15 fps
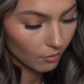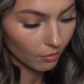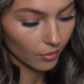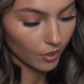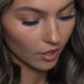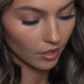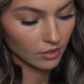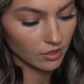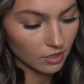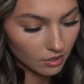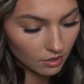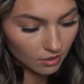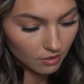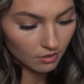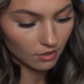but
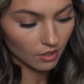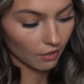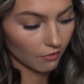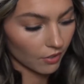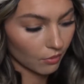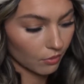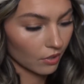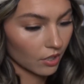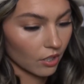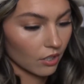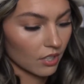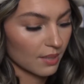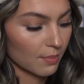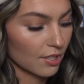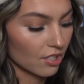they fit really good,
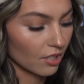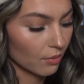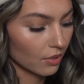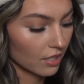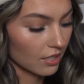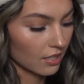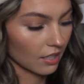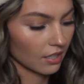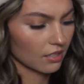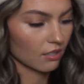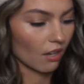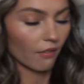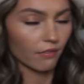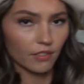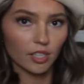especially with these like
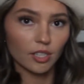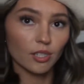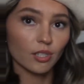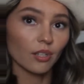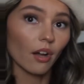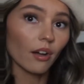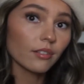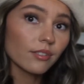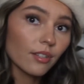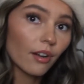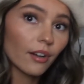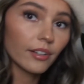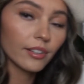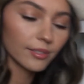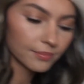soft socks
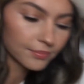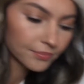on.